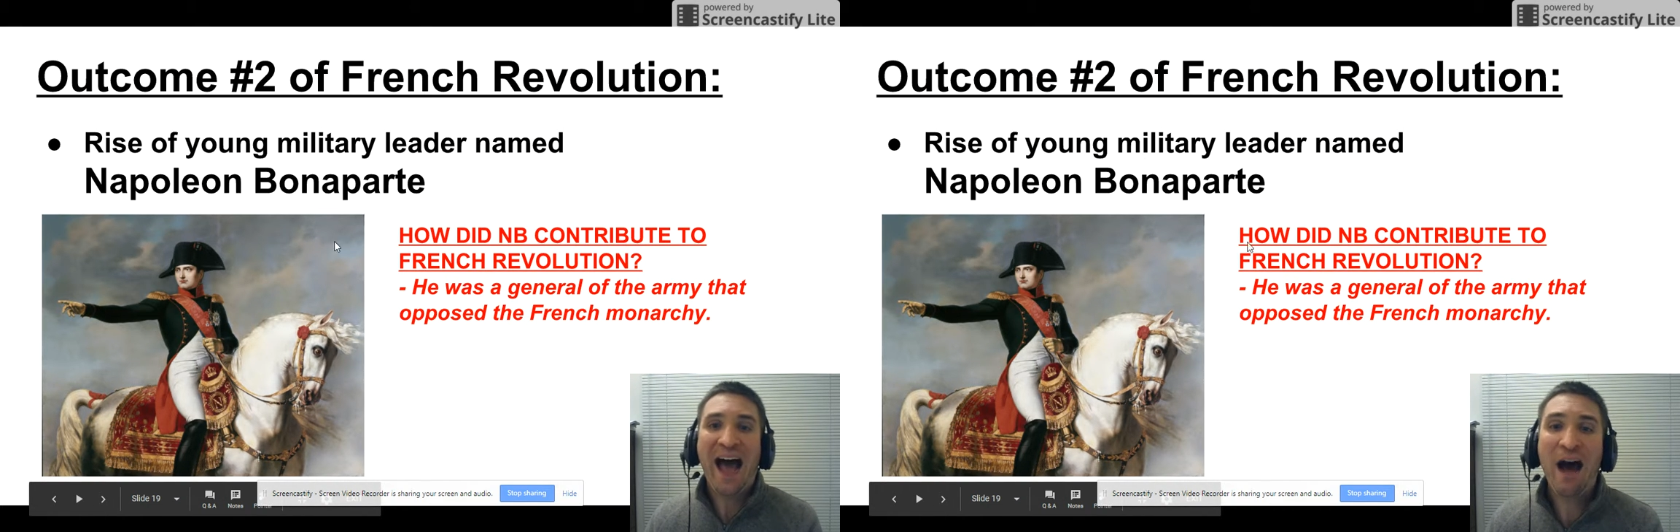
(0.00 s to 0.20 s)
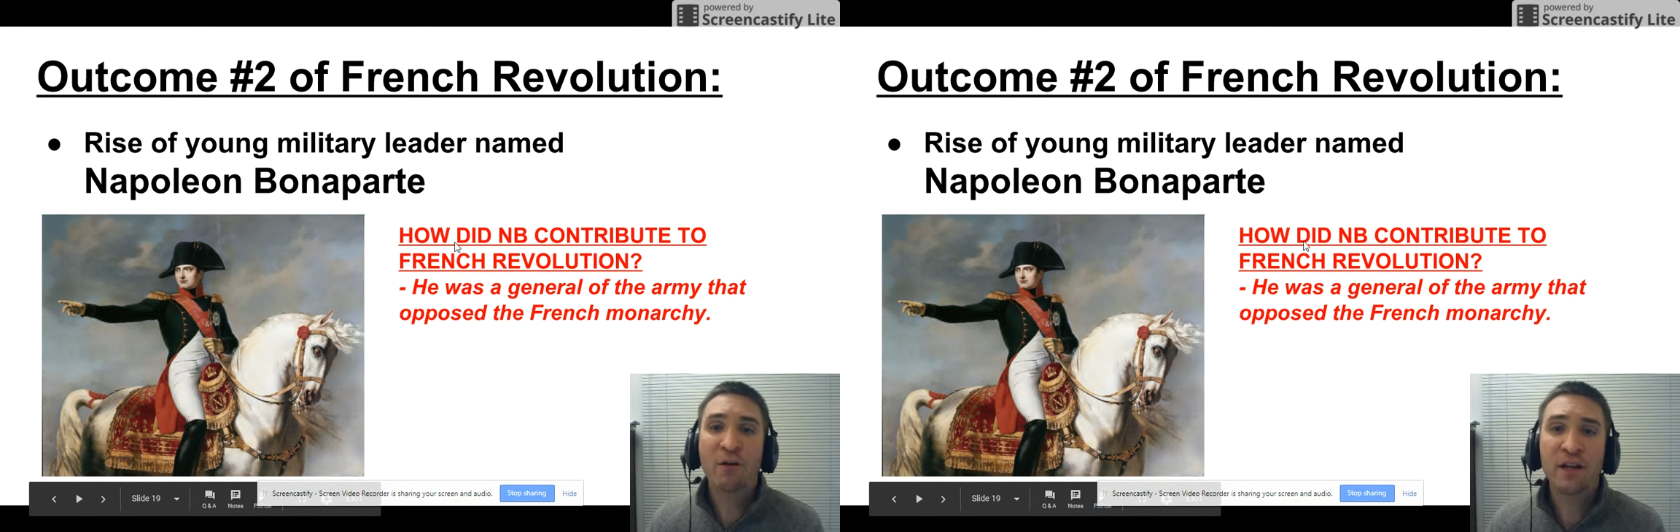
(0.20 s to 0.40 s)

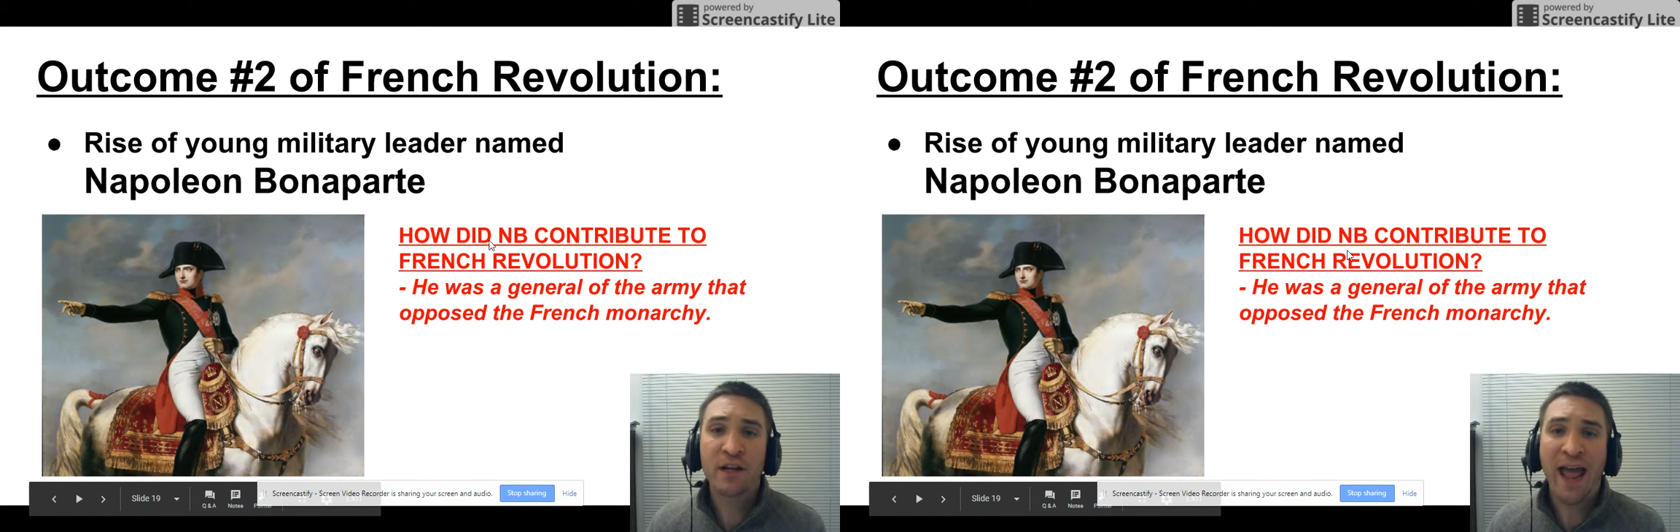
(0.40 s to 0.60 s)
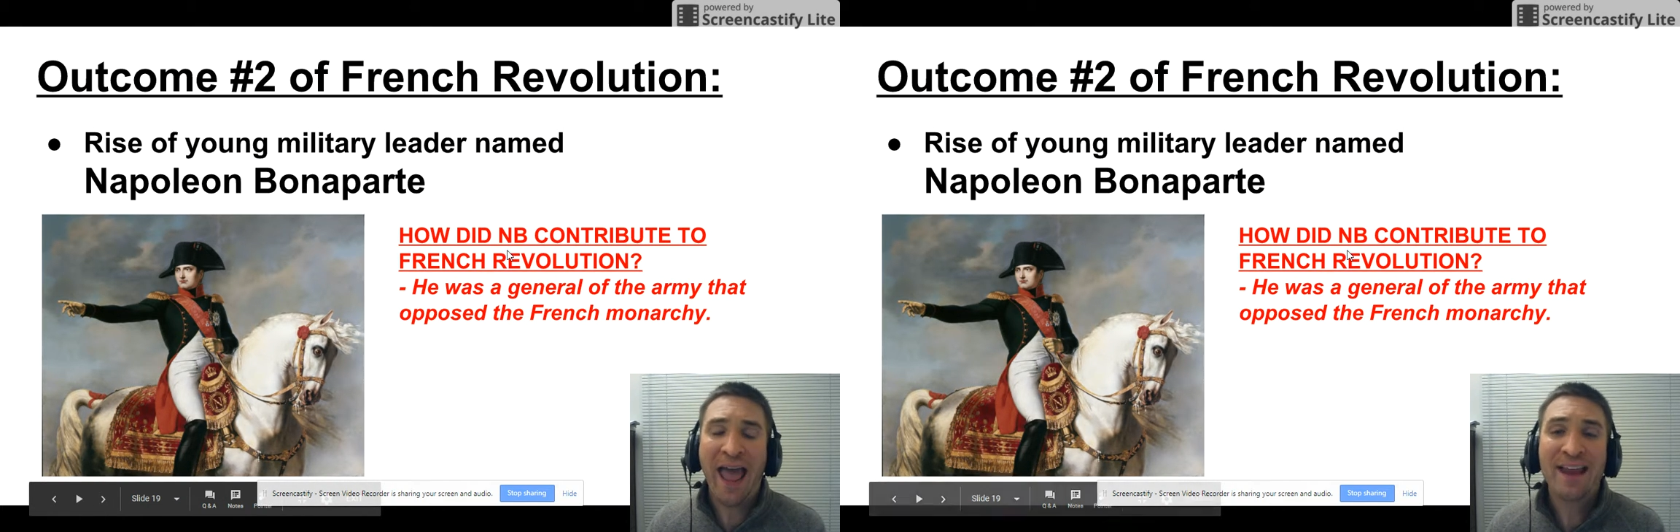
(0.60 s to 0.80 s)
How
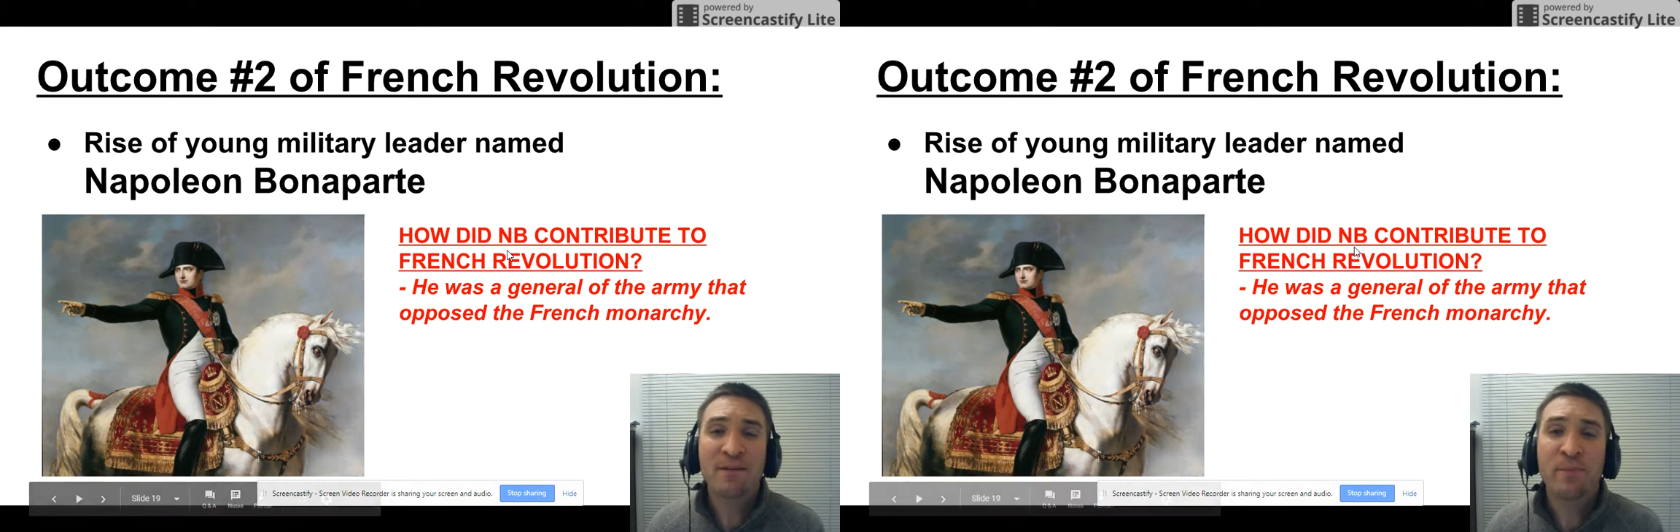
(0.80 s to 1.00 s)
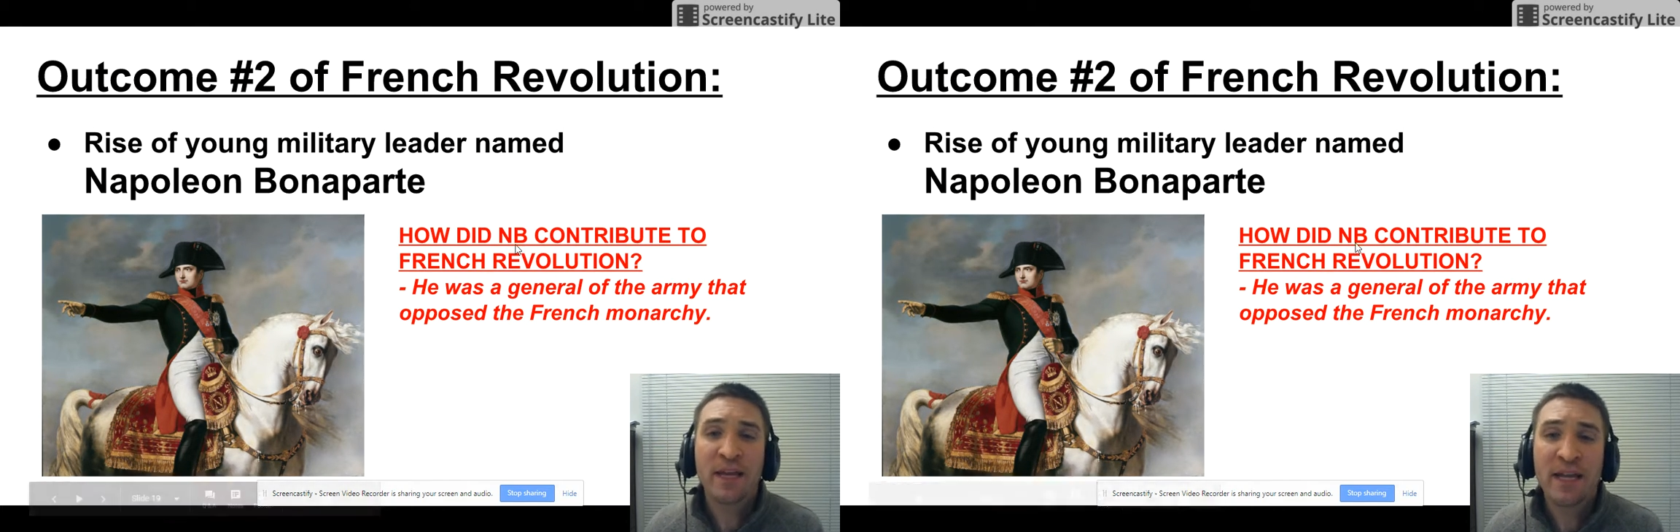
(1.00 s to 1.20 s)
did
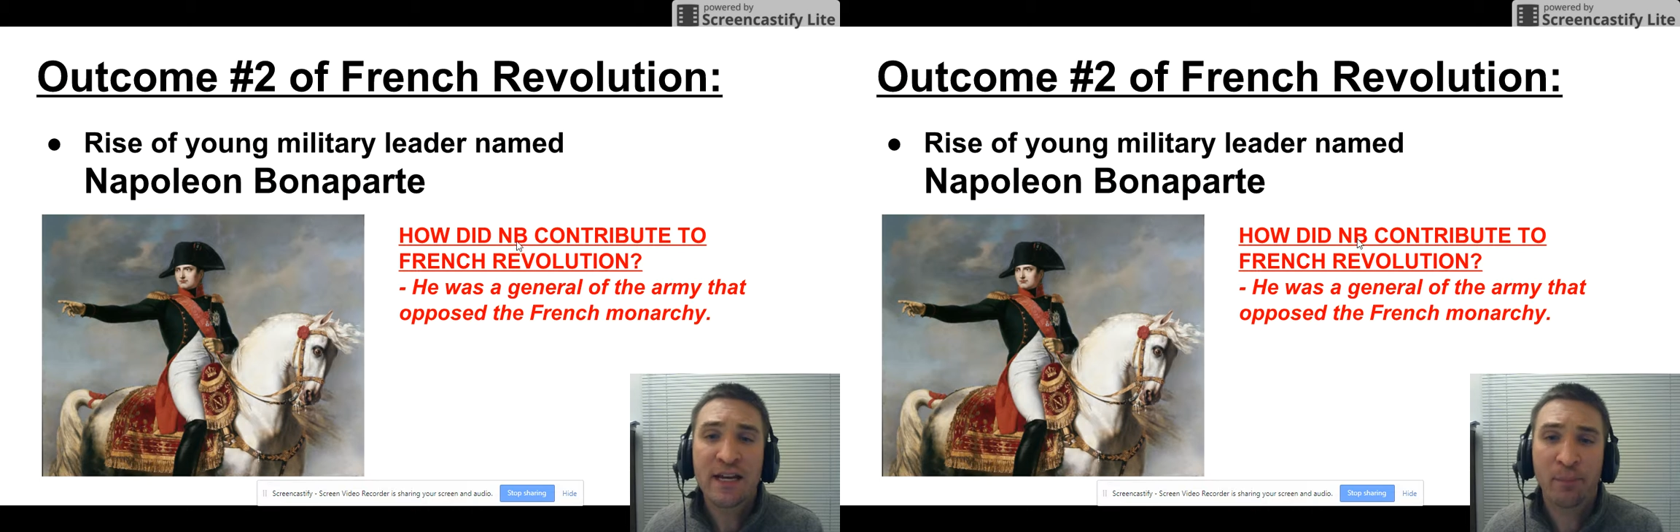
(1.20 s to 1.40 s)
NB,